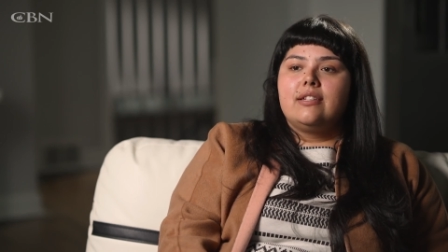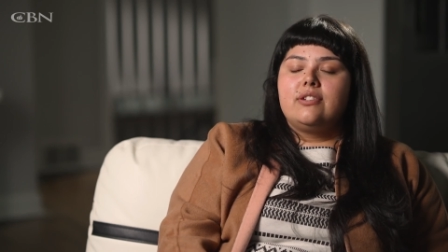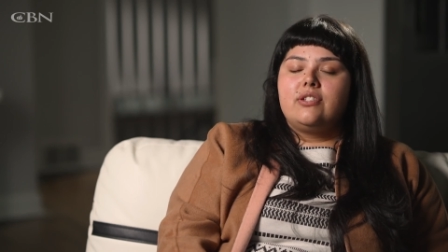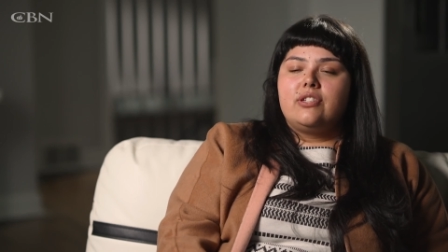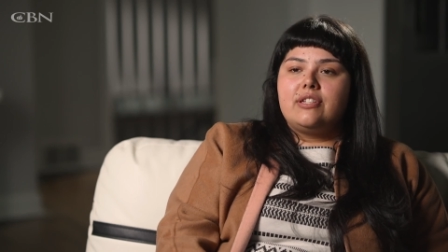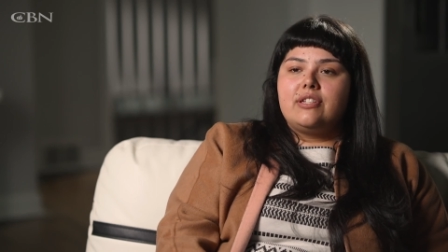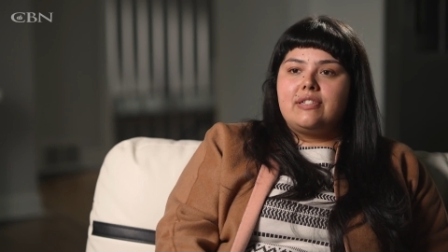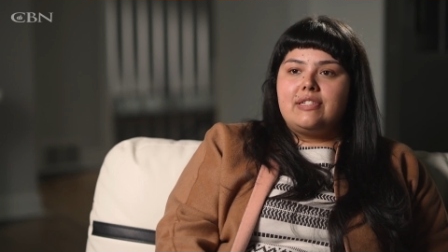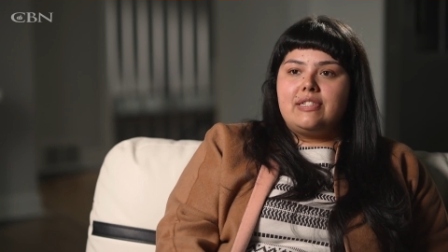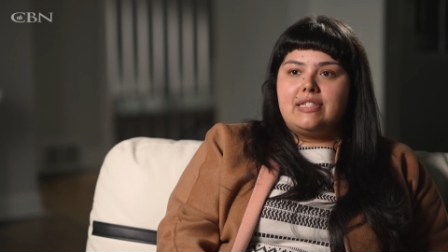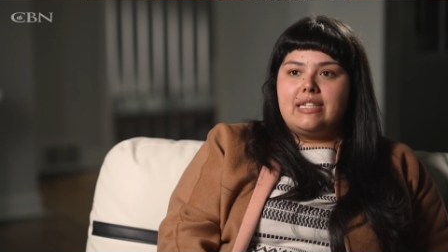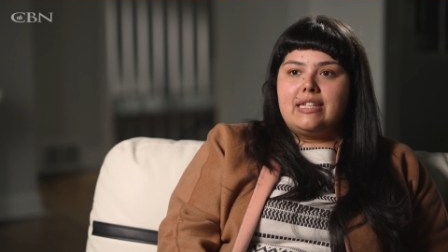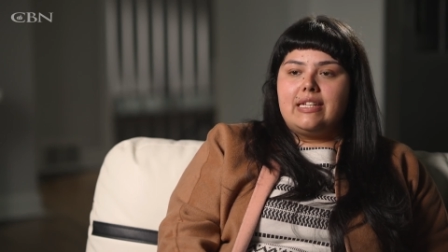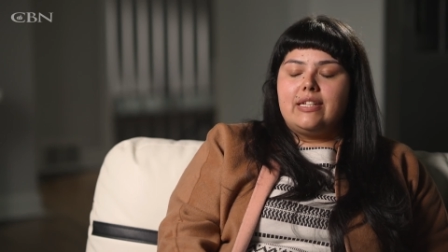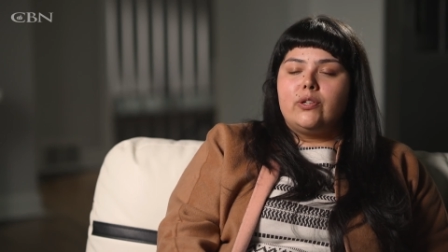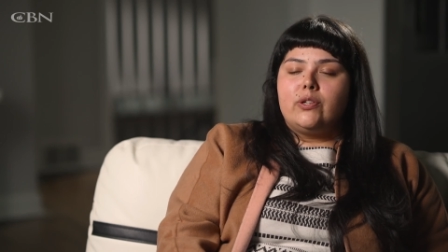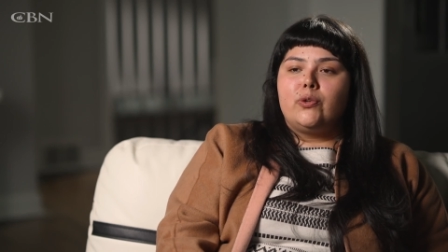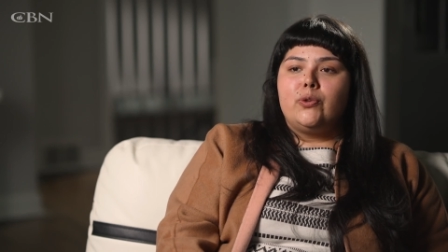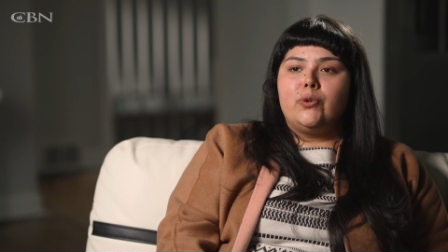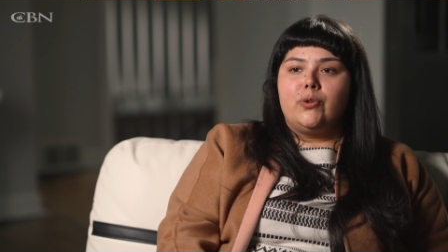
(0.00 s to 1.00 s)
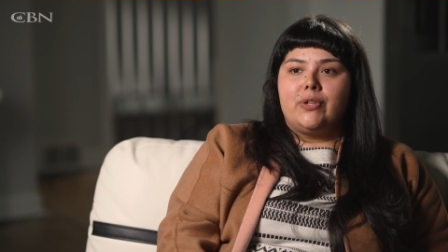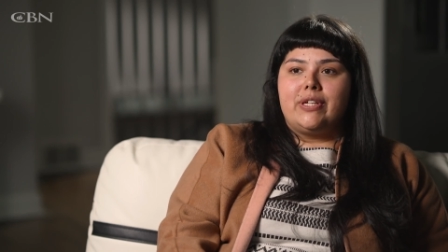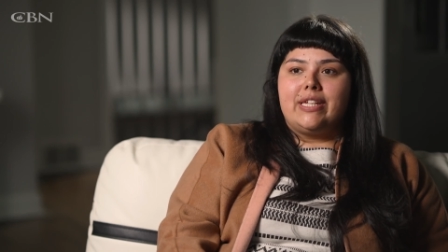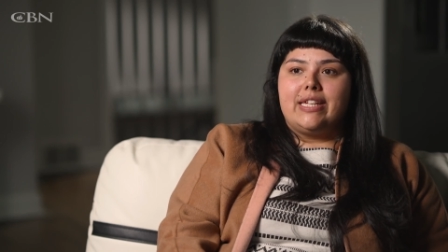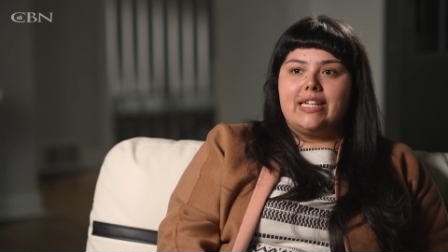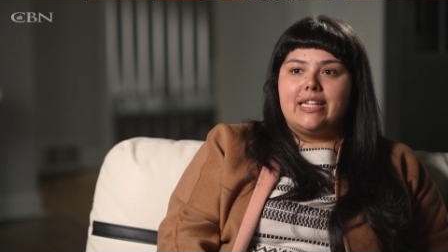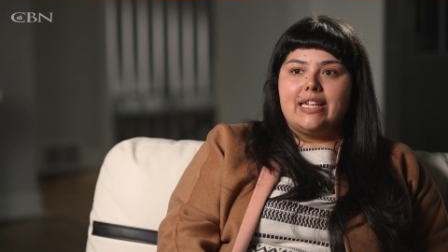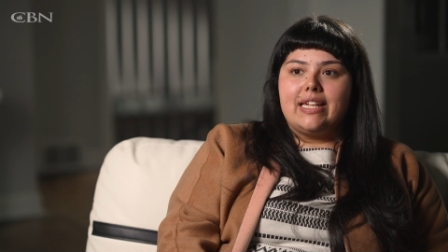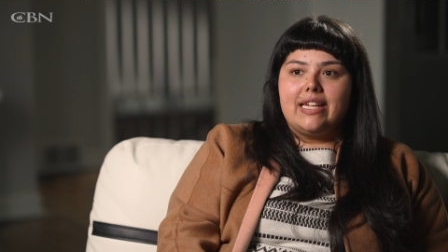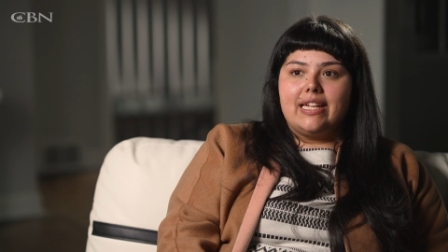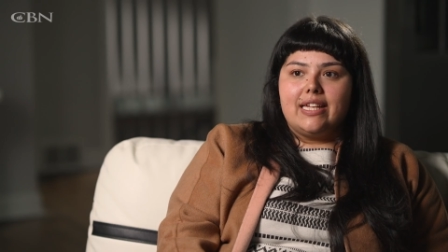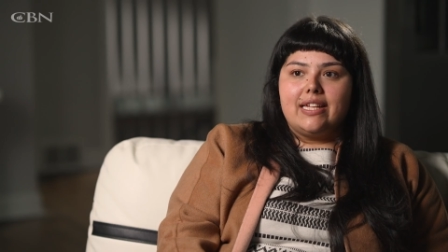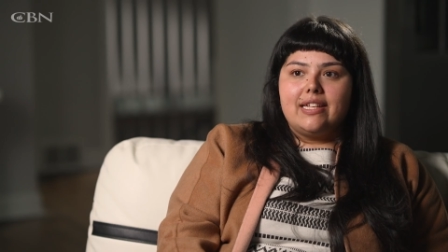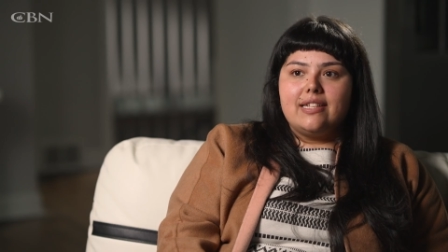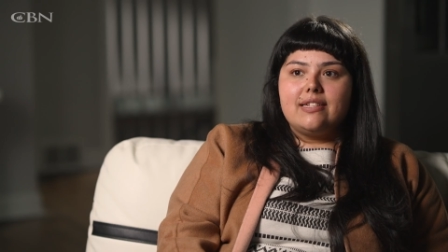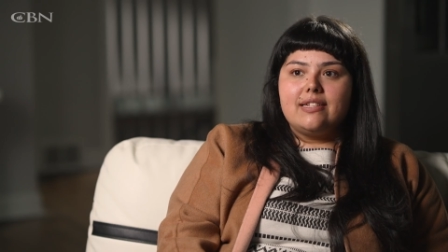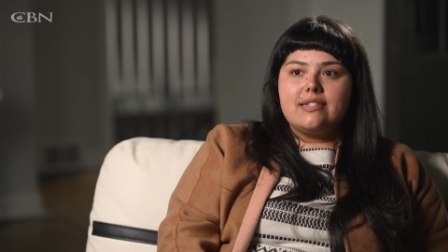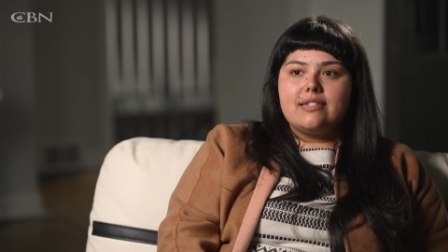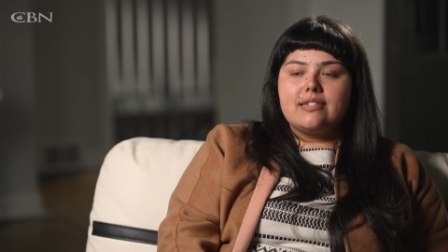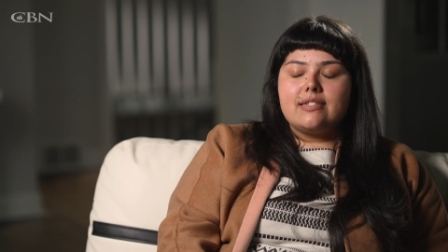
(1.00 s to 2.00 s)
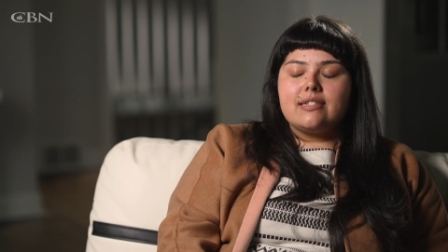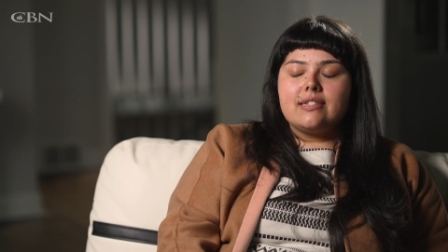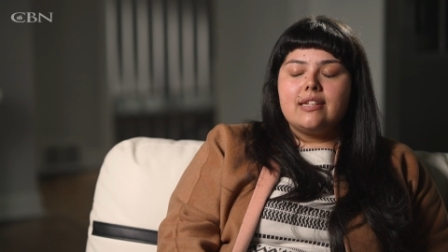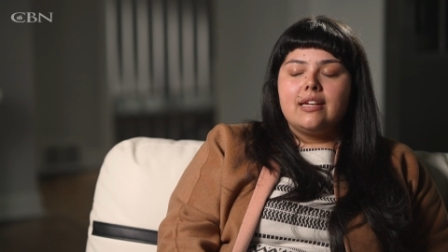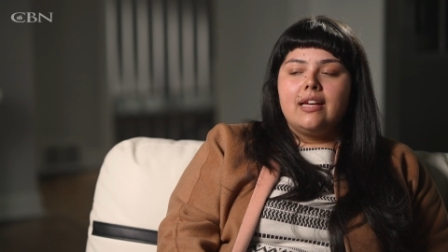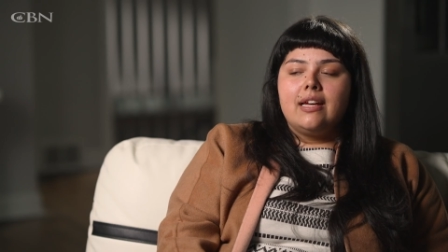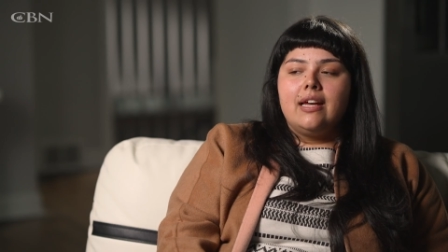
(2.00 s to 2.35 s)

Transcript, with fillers: to see who he is.